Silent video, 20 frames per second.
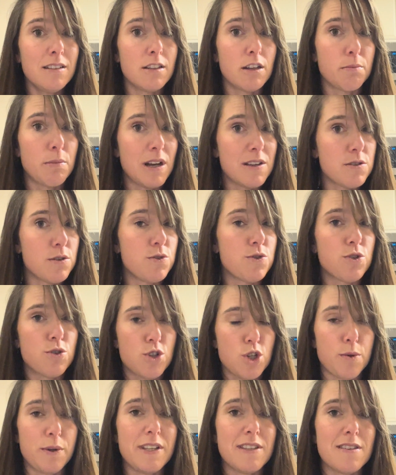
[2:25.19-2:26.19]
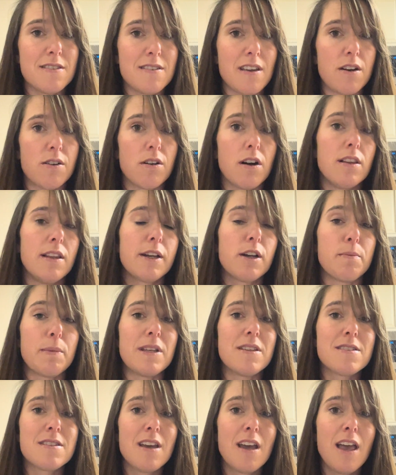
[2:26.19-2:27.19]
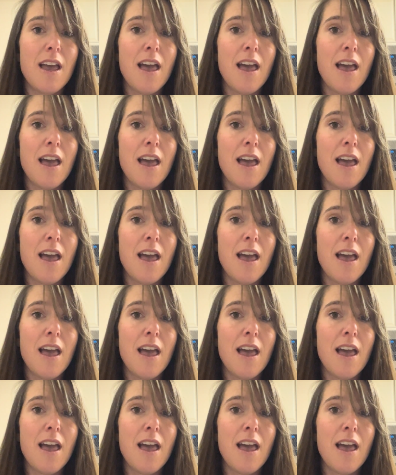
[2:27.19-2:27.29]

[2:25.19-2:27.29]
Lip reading: your muscles, your joints, etc., ligaments,